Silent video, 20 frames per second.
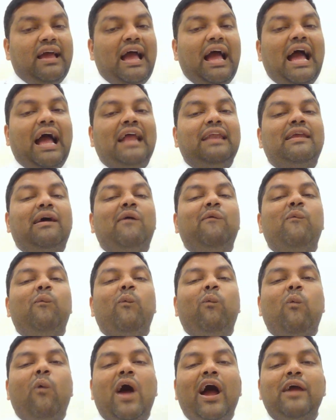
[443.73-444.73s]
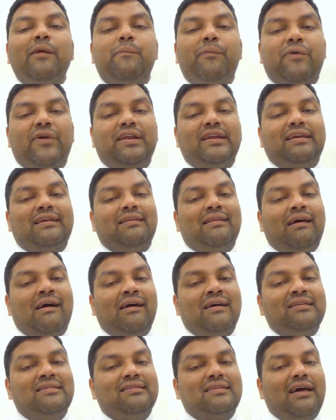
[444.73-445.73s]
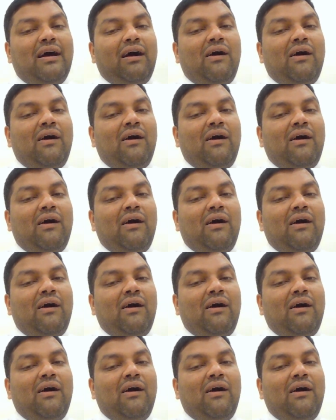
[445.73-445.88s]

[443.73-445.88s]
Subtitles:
and a vibrant class